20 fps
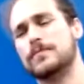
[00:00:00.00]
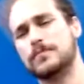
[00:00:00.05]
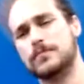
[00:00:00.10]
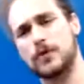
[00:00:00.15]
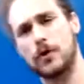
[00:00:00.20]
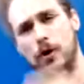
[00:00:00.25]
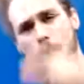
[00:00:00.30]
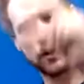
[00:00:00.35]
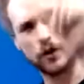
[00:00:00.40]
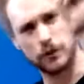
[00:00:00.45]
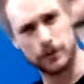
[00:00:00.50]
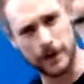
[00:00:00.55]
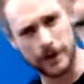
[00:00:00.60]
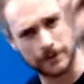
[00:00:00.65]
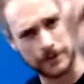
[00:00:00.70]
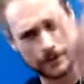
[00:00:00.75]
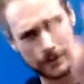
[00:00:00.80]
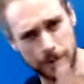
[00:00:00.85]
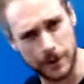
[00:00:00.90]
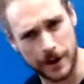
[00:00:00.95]
All the way up the
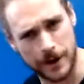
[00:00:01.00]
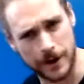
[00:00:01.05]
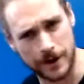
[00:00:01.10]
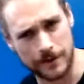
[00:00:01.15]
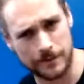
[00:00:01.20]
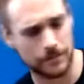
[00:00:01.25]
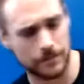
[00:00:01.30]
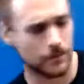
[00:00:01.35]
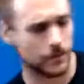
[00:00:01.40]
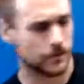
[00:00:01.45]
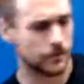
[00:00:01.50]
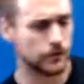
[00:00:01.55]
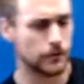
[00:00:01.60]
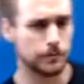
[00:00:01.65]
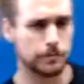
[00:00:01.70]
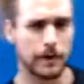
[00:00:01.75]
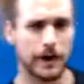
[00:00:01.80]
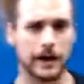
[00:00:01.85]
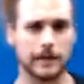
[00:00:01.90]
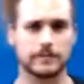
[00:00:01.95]
spine. Those 2
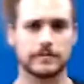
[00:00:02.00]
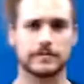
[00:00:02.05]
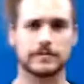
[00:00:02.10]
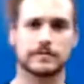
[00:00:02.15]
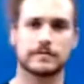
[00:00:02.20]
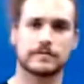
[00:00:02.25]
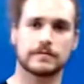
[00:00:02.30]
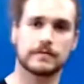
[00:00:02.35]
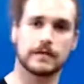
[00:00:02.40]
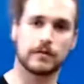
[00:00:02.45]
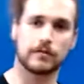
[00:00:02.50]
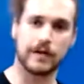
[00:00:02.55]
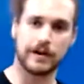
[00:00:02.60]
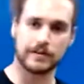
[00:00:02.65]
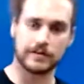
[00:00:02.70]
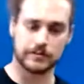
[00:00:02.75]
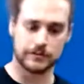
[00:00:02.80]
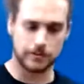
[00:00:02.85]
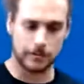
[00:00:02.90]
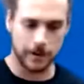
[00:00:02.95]
pipes are wreck
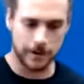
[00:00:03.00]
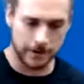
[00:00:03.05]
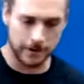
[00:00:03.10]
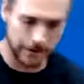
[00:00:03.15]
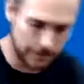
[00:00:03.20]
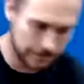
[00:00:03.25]
your spine,